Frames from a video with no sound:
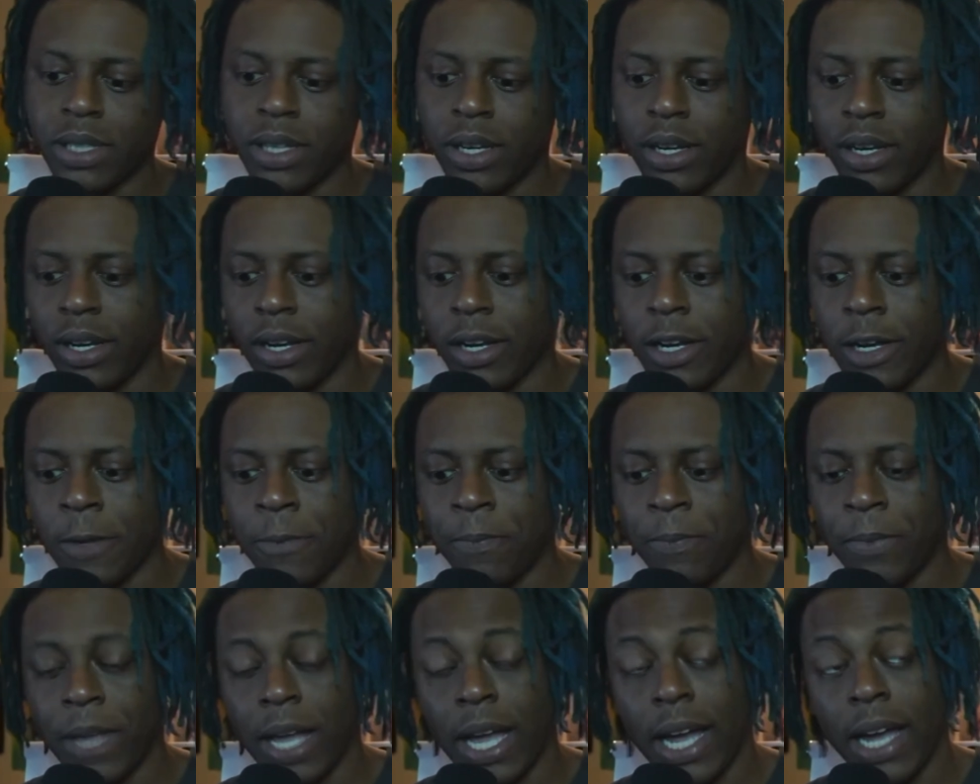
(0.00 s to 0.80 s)

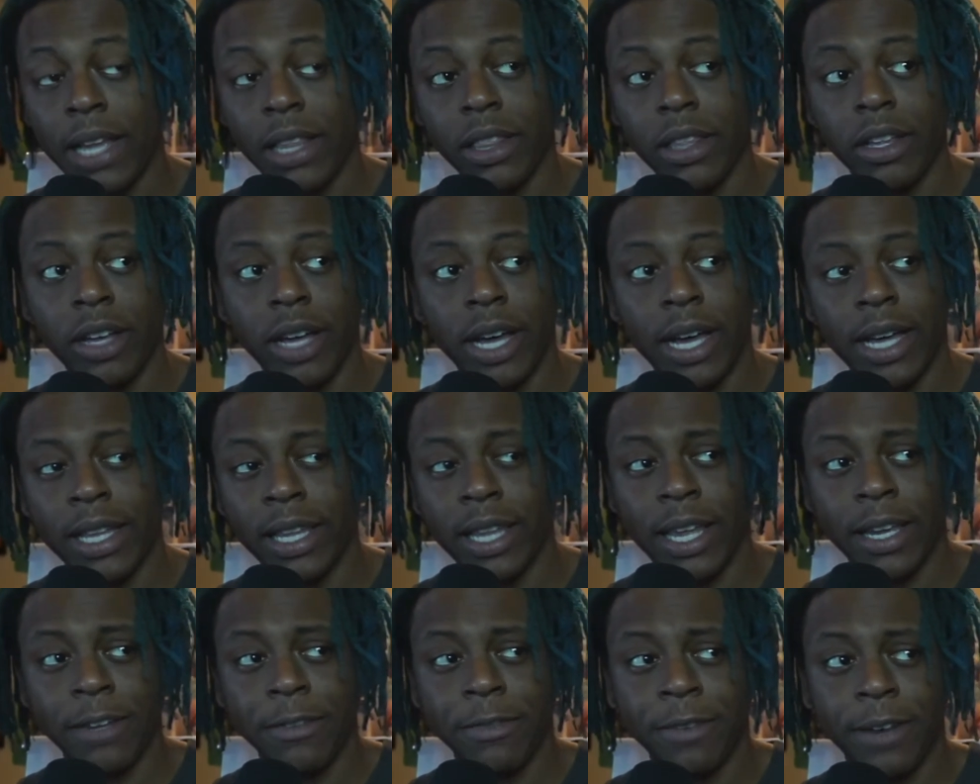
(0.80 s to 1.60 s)
I
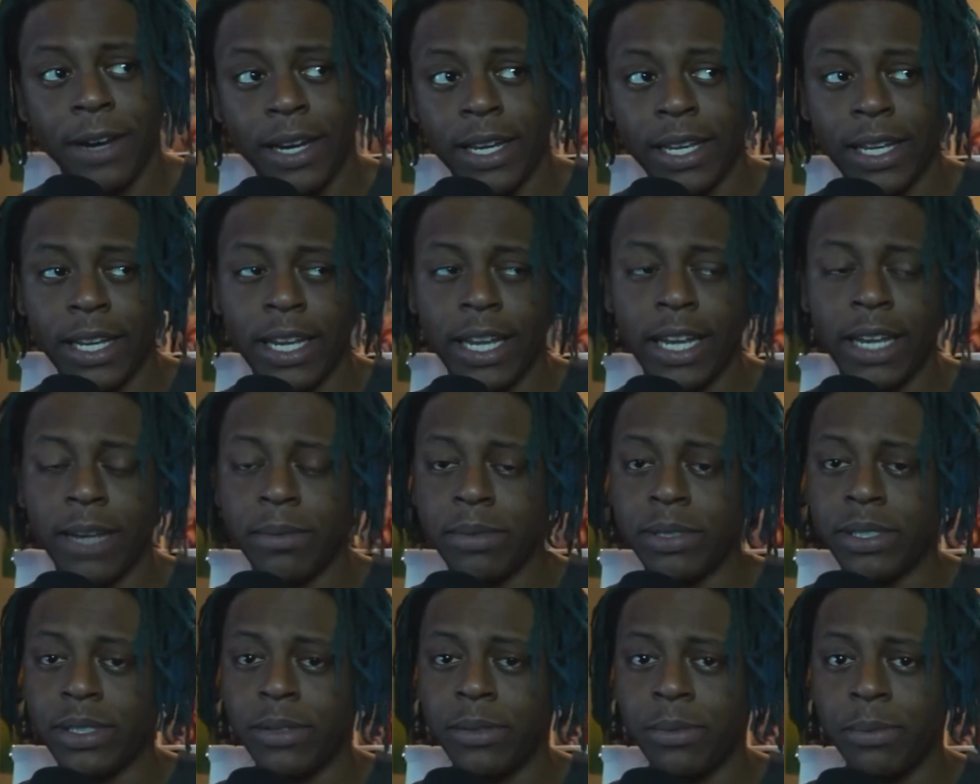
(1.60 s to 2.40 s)
like fighting
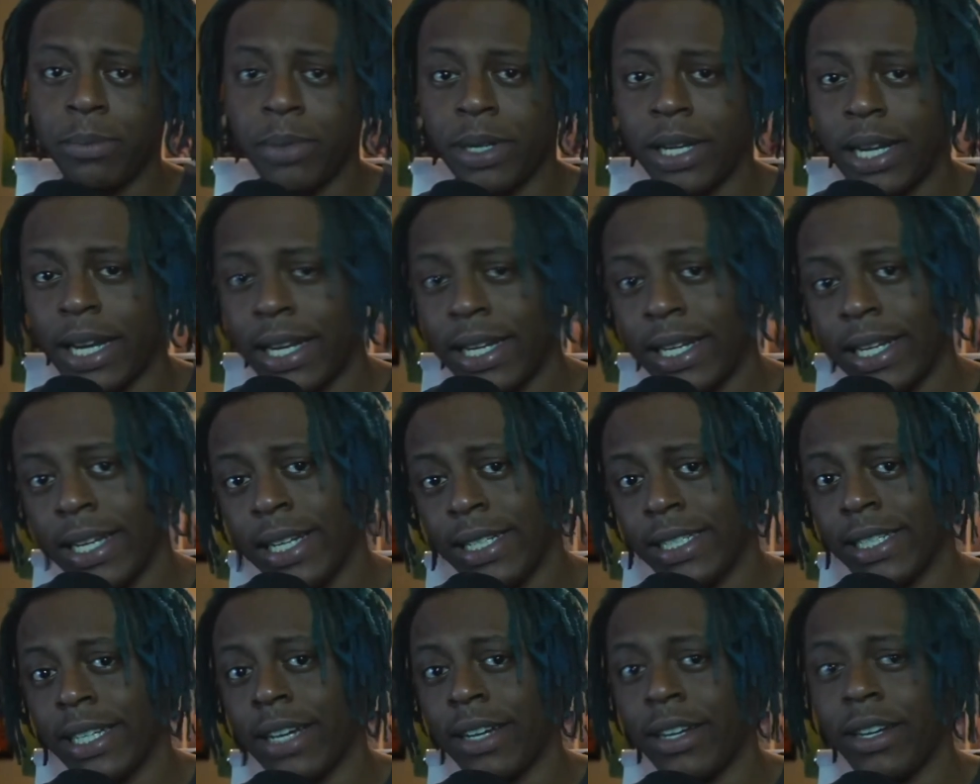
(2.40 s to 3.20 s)
games, but I need
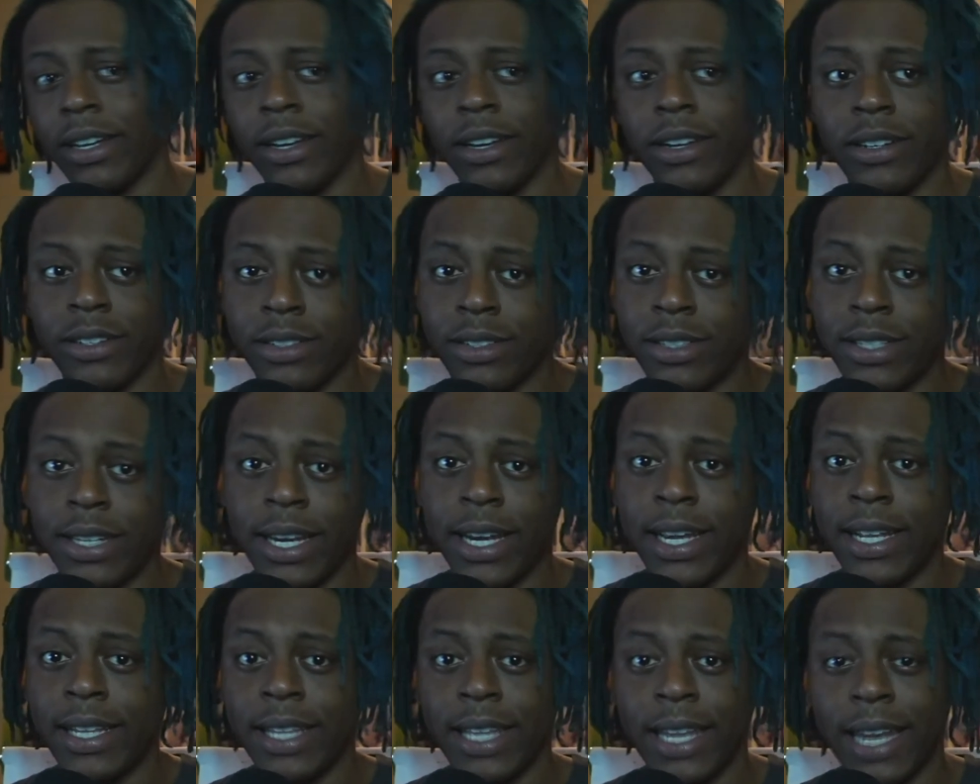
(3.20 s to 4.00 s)
y'all to
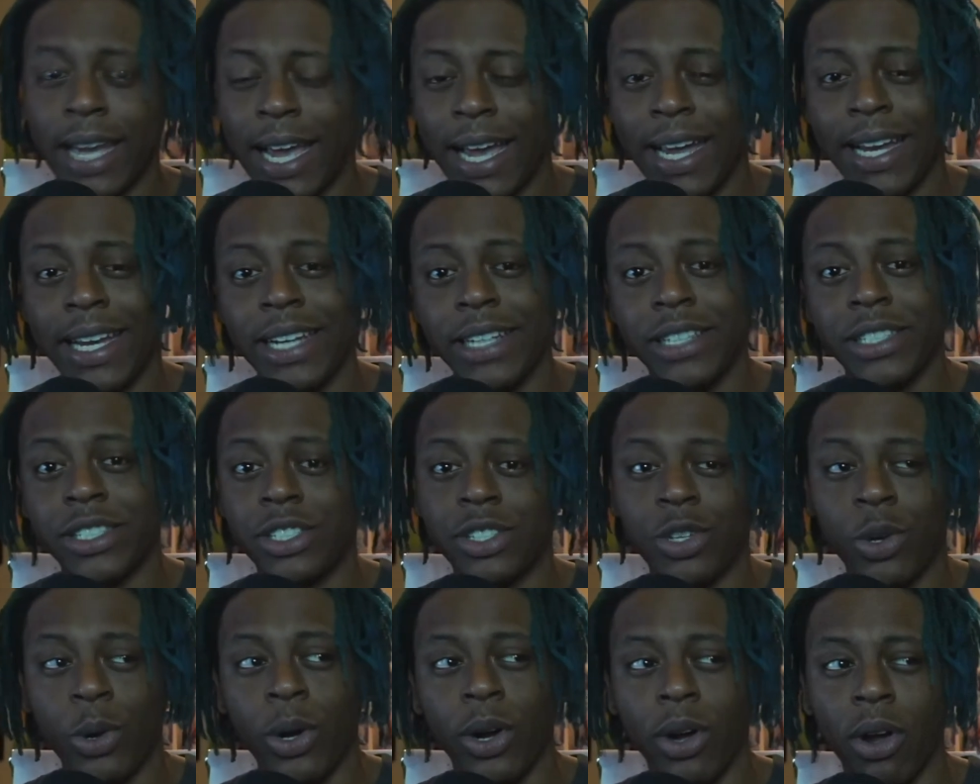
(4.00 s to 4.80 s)
understand that I didn't
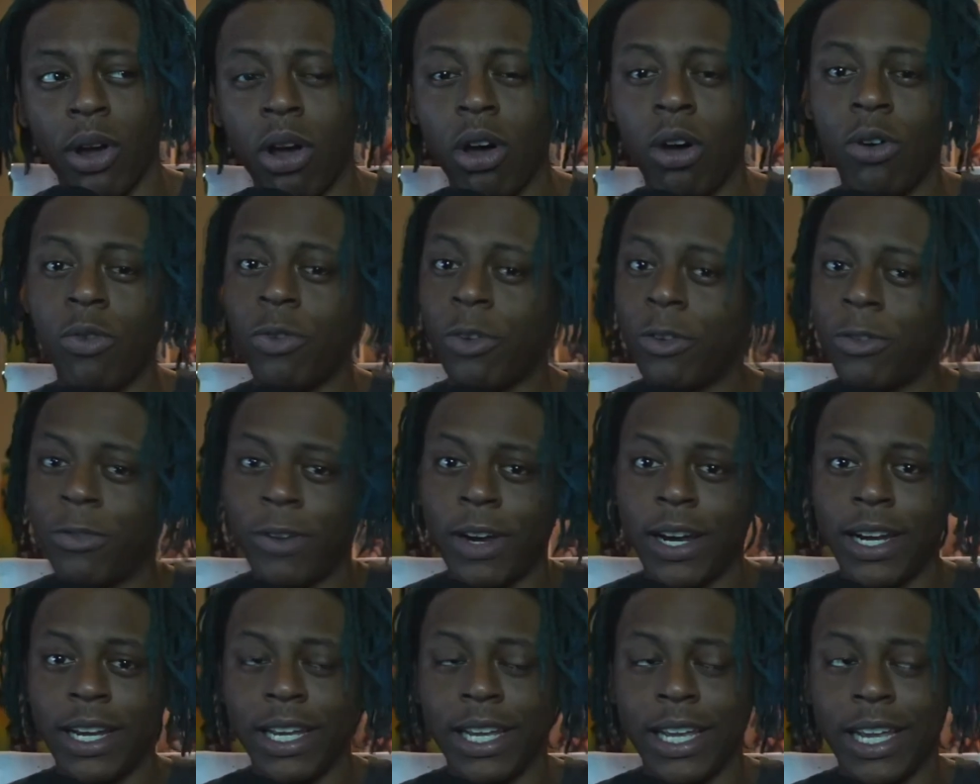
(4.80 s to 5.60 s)
start off with
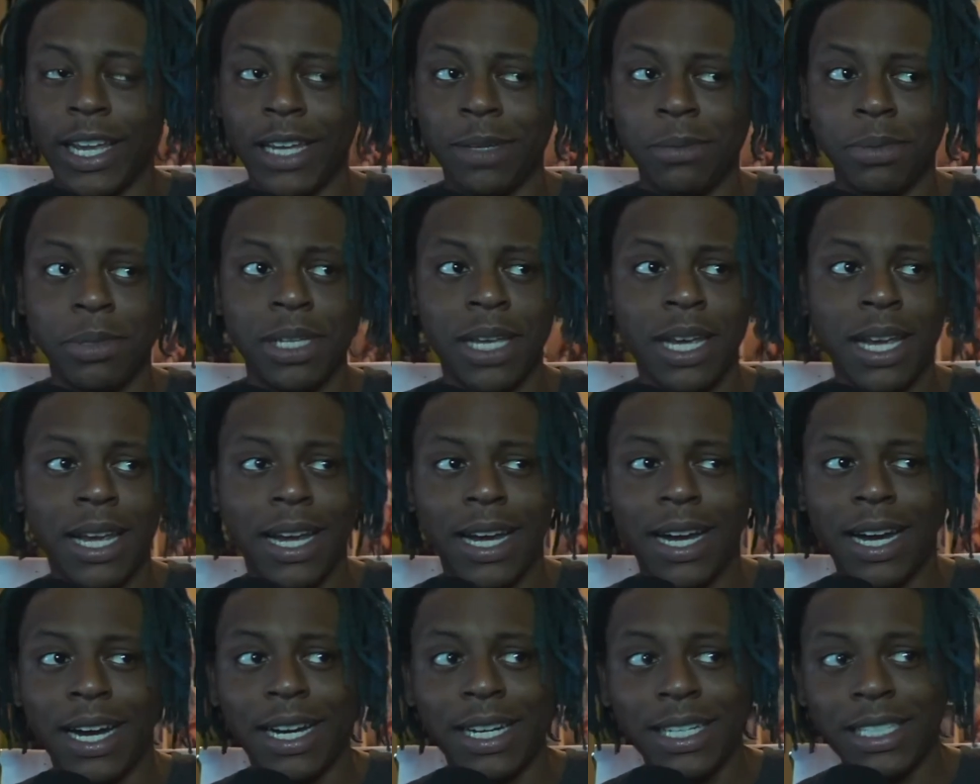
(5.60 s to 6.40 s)
fighting games.
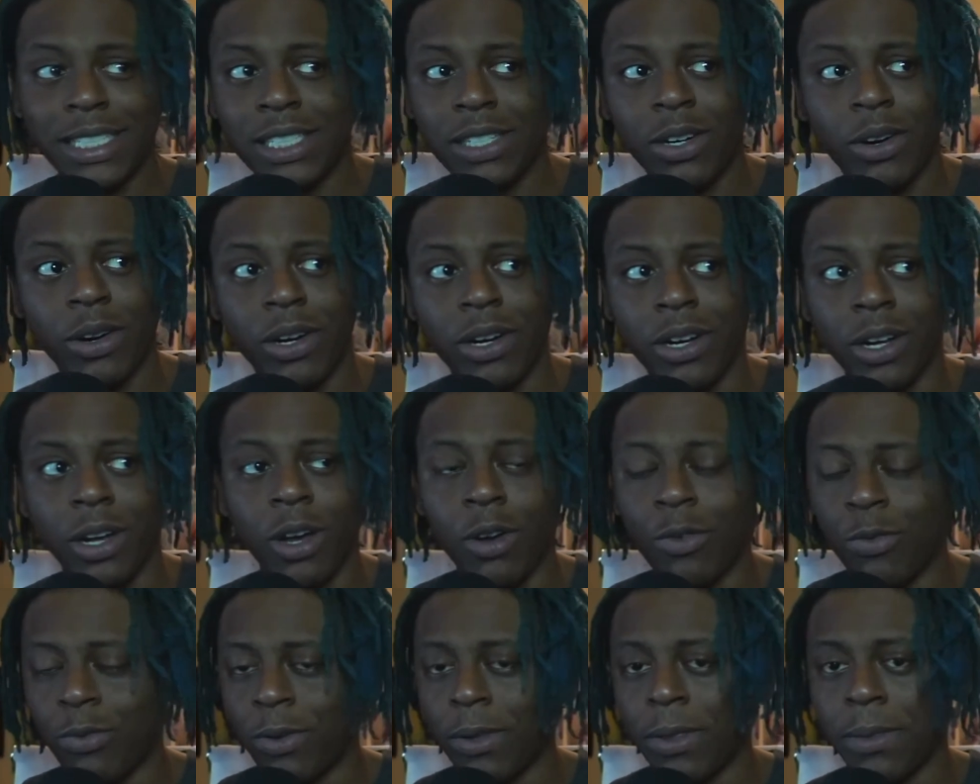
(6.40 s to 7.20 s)
I started
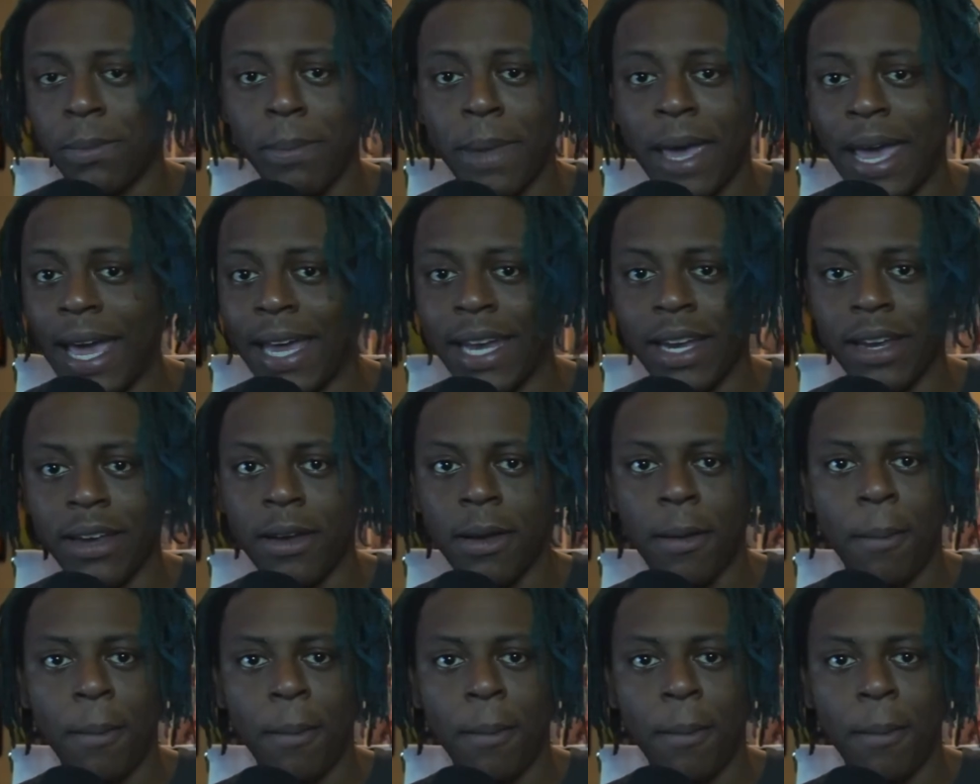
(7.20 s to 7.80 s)
off with Madden.